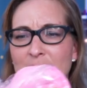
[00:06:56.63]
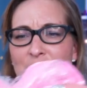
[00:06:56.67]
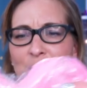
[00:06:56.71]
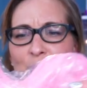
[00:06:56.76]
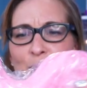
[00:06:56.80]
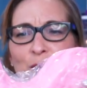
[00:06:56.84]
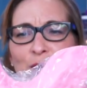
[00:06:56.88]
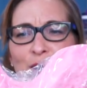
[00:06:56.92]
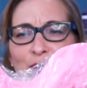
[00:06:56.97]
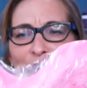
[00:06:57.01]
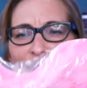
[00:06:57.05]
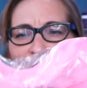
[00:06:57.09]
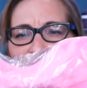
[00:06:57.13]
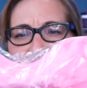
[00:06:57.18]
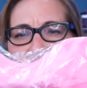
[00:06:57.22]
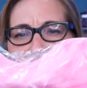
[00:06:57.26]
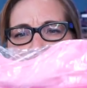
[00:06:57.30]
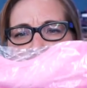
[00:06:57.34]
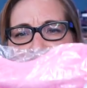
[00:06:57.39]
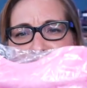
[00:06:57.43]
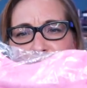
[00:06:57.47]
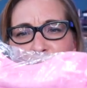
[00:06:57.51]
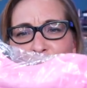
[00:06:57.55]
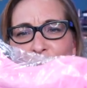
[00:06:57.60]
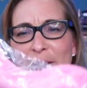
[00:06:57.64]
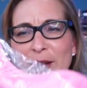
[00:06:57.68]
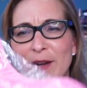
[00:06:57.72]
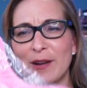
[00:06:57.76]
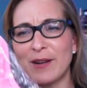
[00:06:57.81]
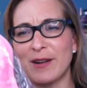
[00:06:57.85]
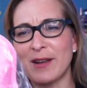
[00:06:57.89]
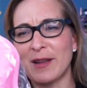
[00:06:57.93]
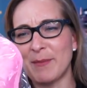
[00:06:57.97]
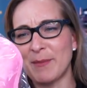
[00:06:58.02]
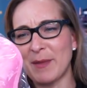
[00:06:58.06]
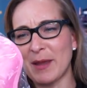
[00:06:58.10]
No wonder it felt so
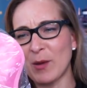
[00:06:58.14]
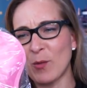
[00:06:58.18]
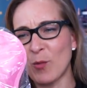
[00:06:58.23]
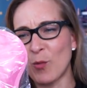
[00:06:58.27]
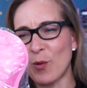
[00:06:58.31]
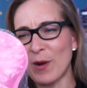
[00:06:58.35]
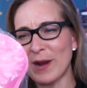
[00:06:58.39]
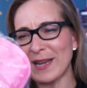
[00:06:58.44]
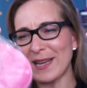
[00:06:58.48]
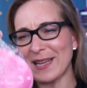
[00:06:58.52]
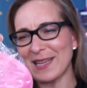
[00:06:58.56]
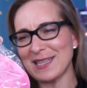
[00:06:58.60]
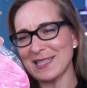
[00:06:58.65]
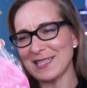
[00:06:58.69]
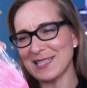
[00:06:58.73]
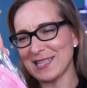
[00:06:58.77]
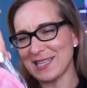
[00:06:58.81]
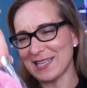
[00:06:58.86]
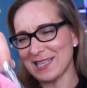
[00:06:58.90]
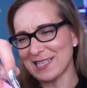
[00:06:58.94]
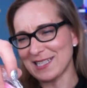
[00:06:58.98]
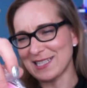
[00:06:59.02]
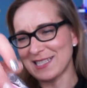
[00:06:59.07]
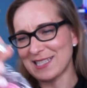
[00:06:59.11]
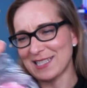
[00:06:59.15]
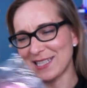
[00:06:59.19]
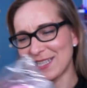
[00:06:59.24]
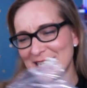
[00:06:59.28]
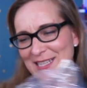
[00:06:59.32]
weird. I'm like, what is this?